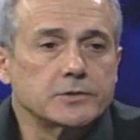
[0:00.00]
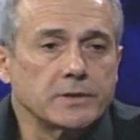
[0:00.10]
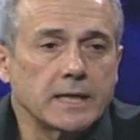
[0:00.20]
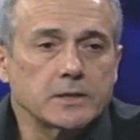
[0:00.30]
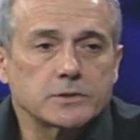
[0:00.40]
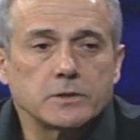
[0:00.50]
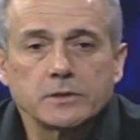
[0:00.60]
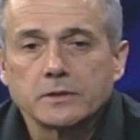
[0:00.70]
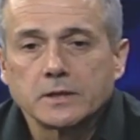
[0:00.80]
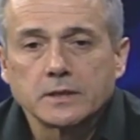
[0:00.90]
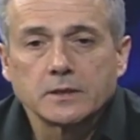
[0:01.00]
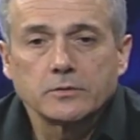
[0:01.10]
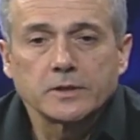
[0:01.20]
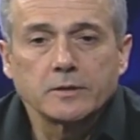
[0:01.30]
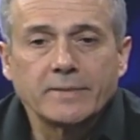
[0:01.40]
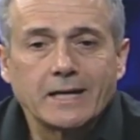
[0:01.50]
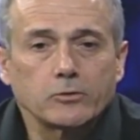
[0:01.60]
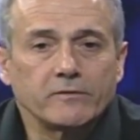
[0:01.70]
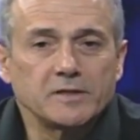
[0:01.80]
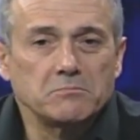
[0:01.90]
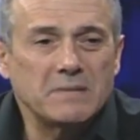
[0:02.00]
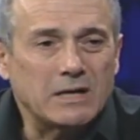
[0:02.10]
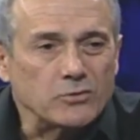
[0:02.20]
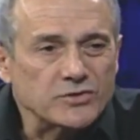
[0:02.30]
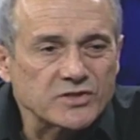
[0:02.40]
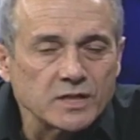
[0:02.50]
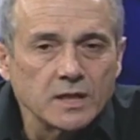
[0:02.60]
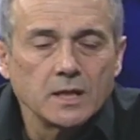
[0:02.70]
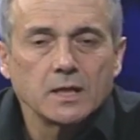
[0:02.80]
strands on the on the back of the mouse.